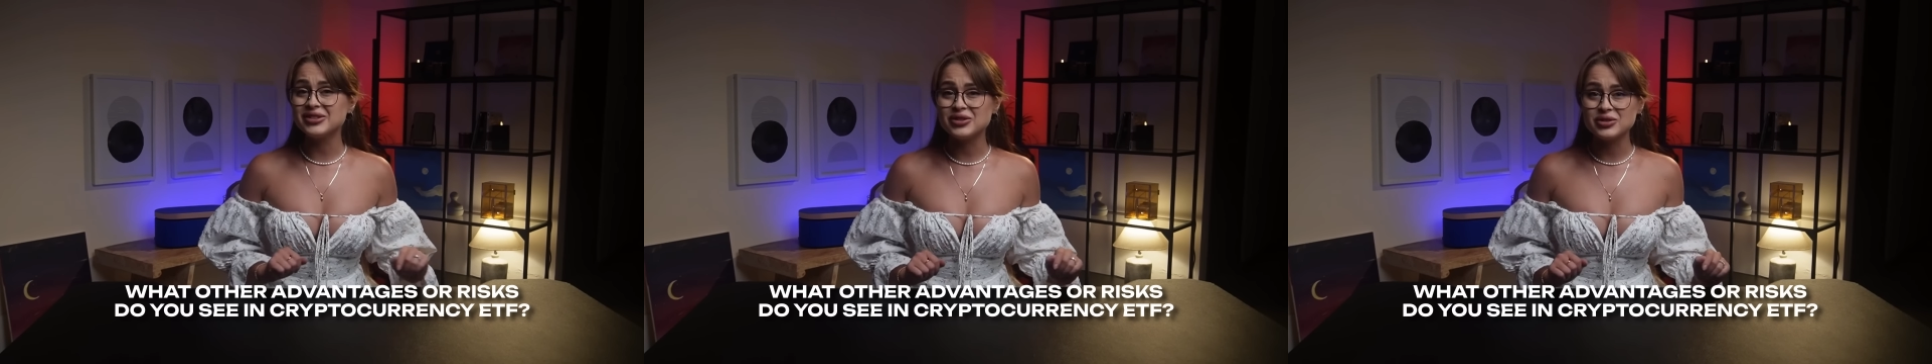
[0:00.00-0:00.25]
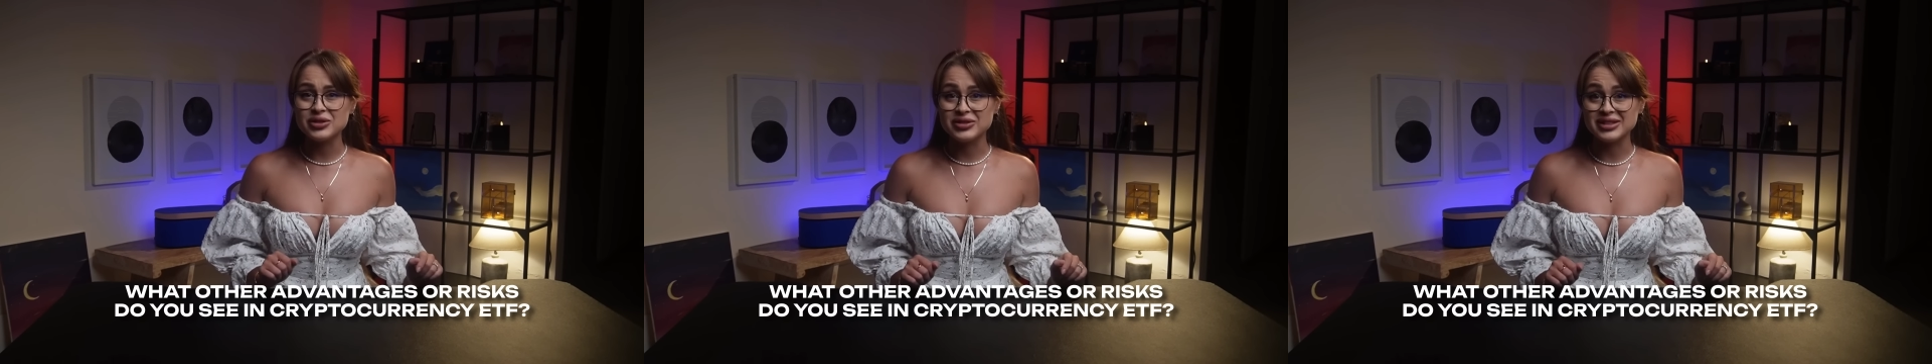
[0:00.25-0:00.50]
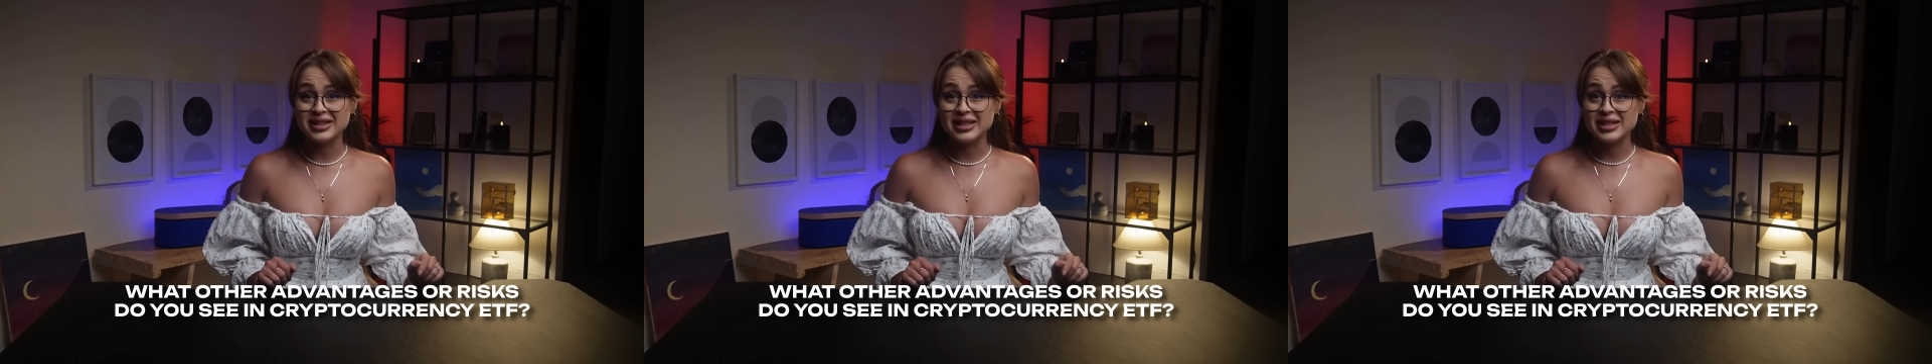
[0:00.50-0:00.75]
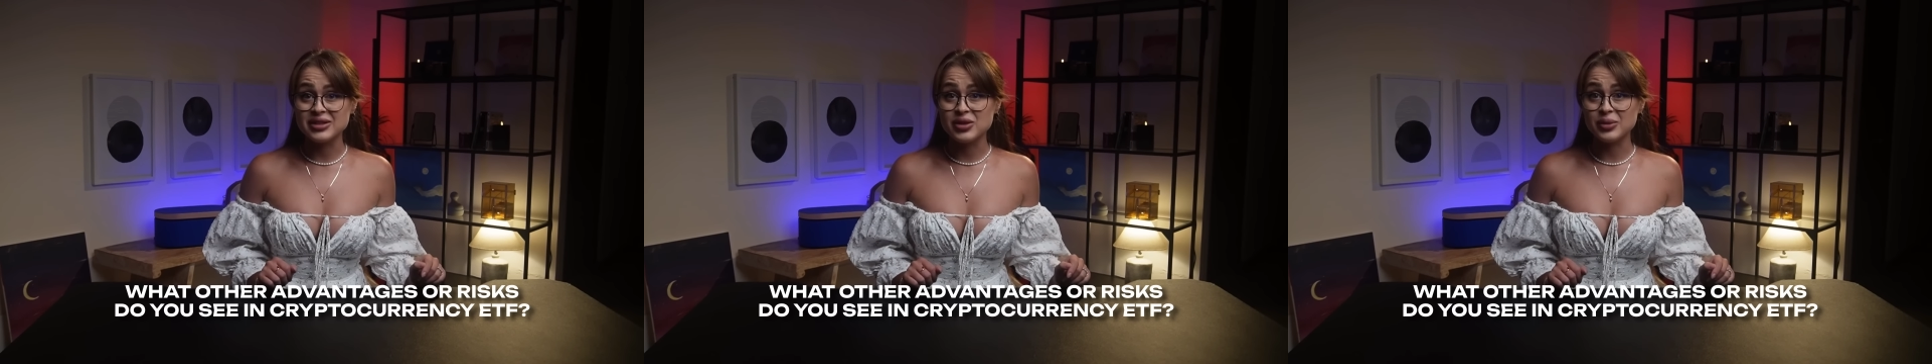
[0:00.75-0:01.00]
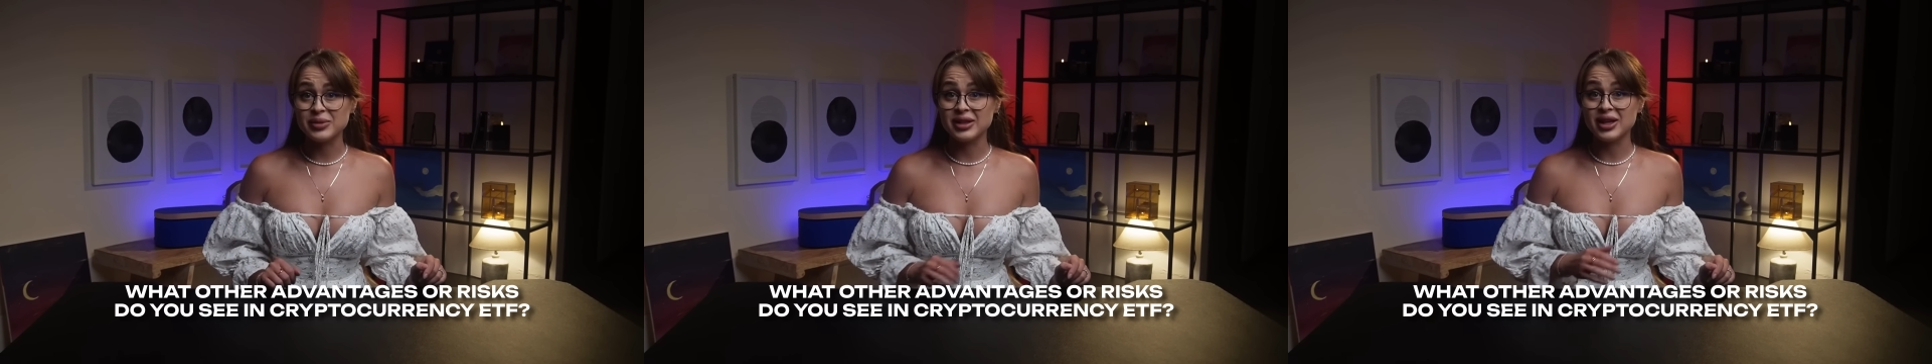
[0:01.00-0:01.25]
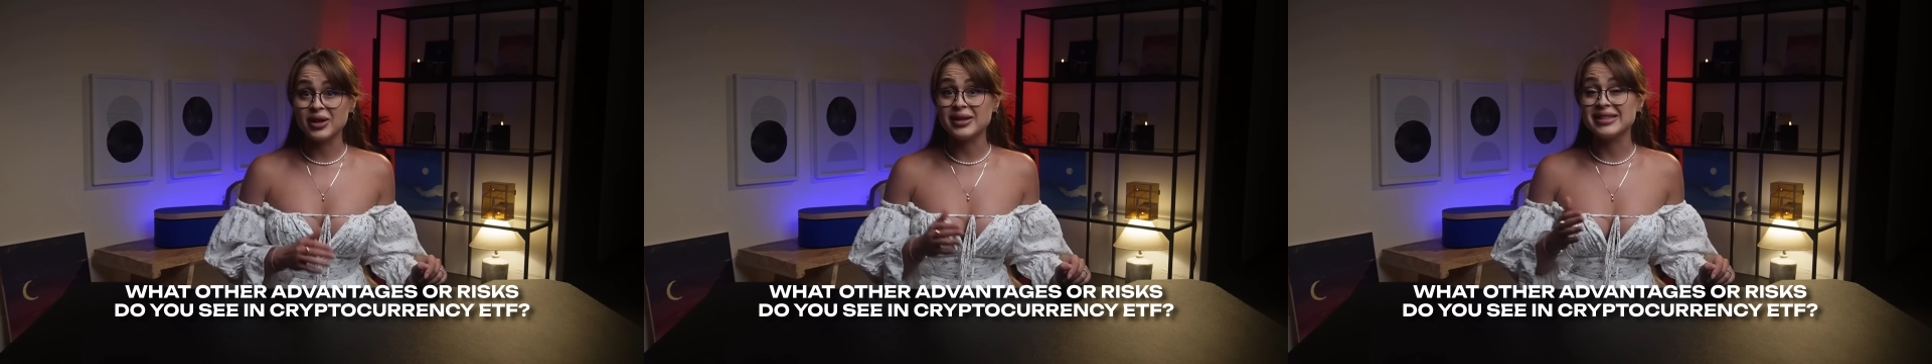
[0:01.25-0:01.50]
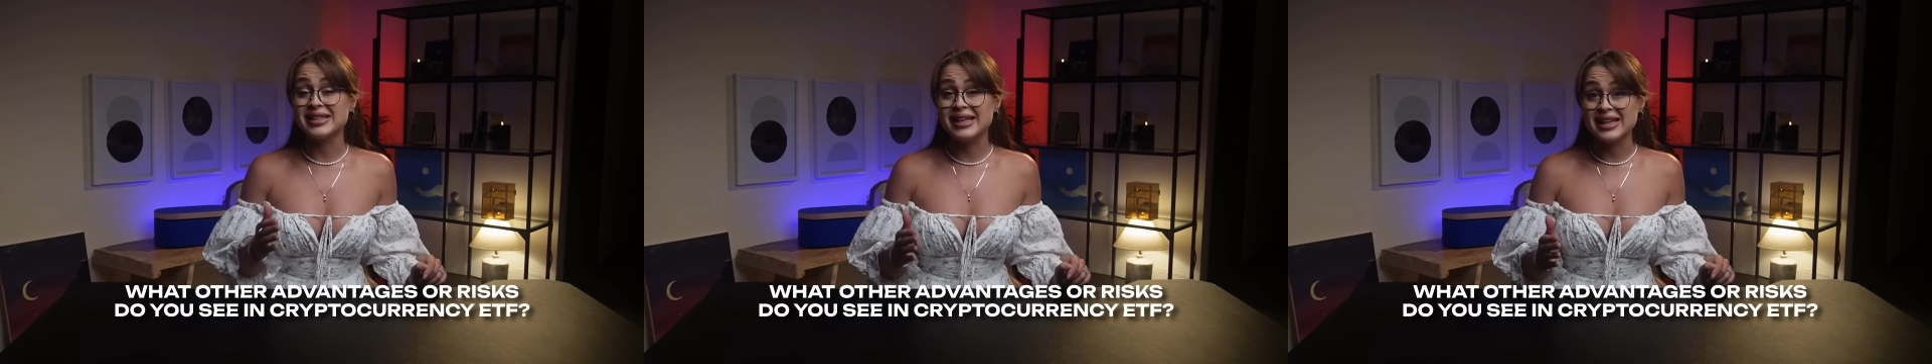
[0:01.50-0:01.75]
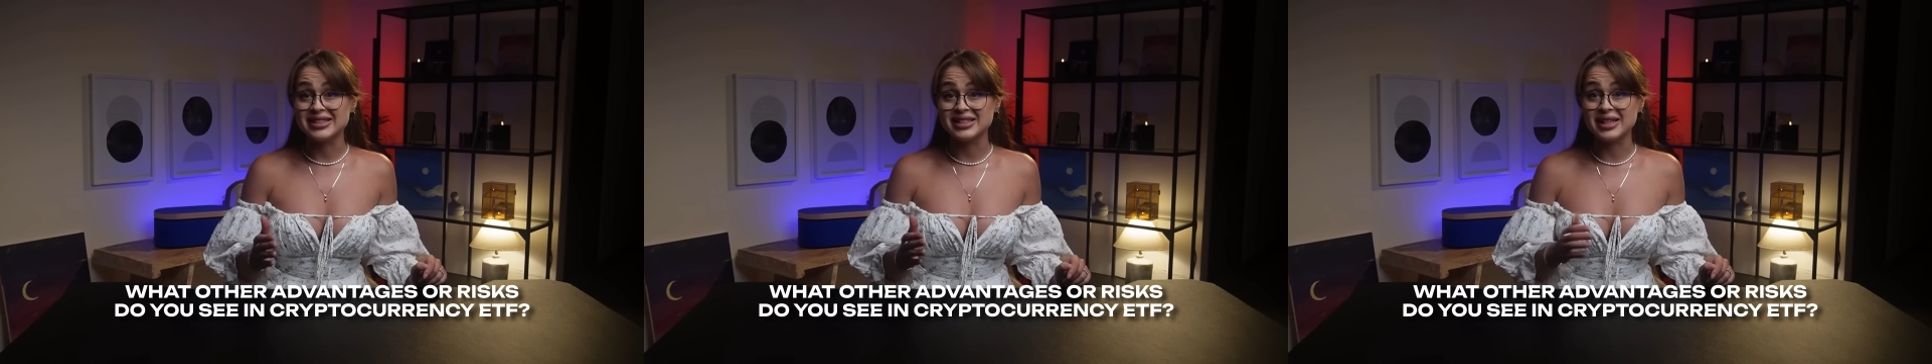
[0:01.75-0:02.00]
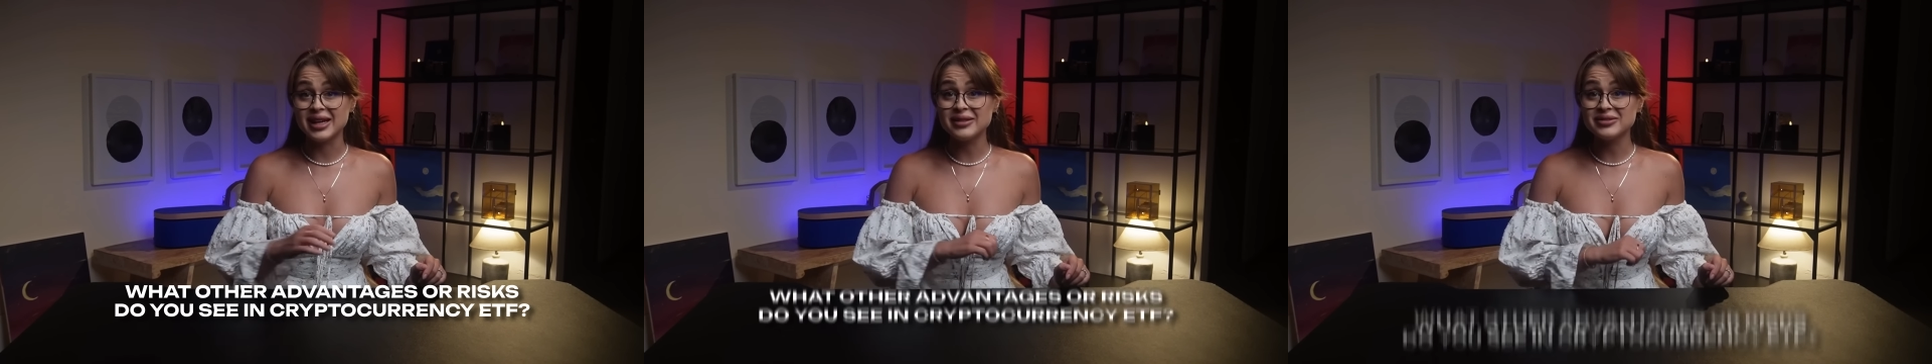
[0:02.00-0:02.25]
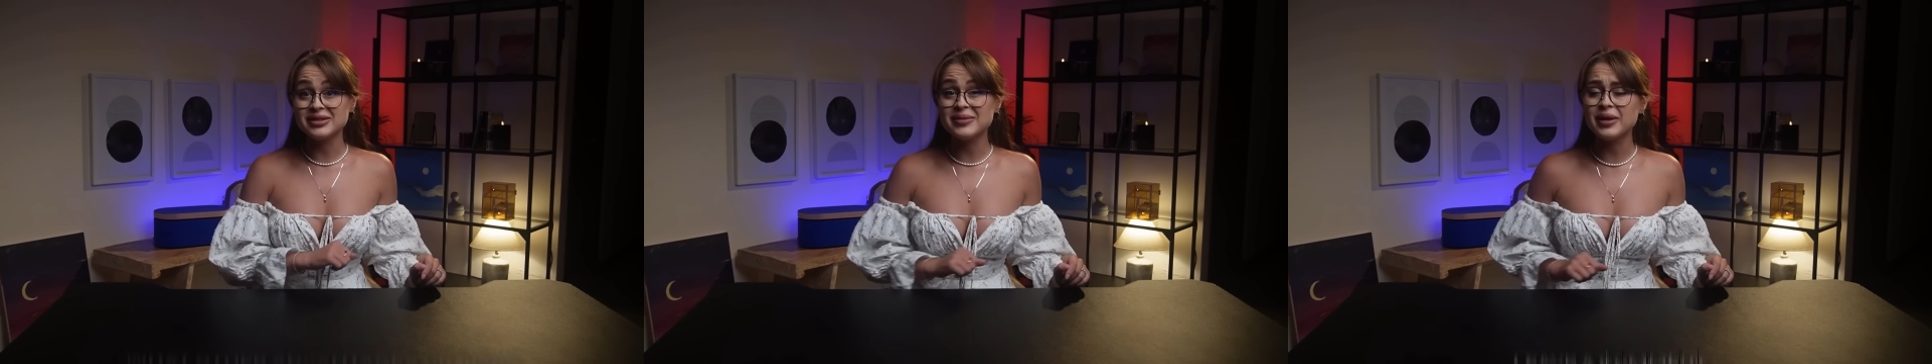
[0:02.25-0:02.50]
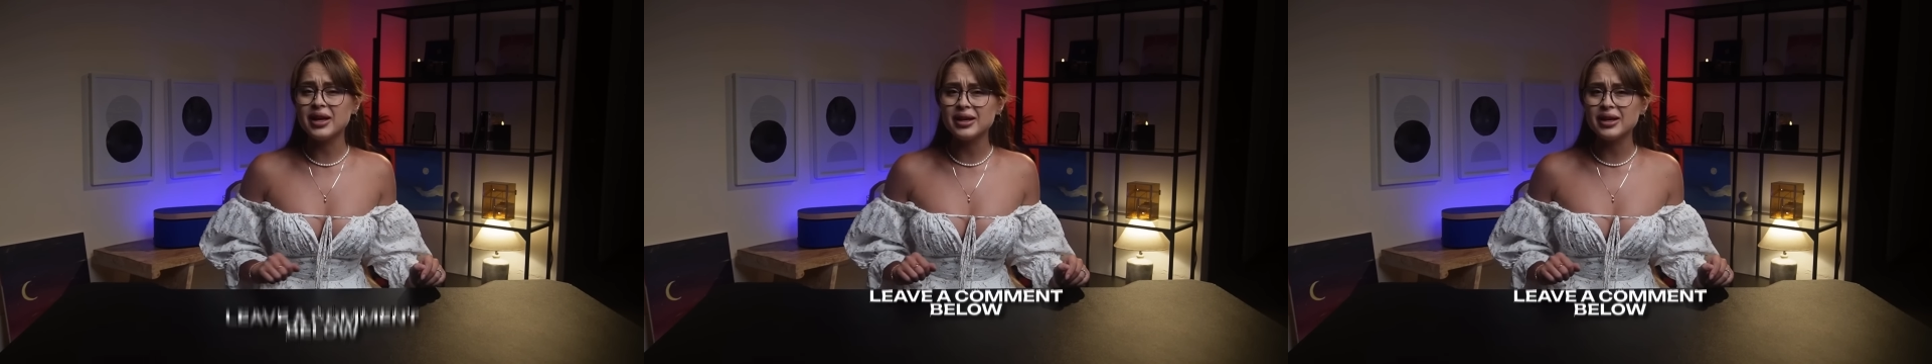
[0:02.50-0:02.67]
do you see in cryptocurrency ETFs?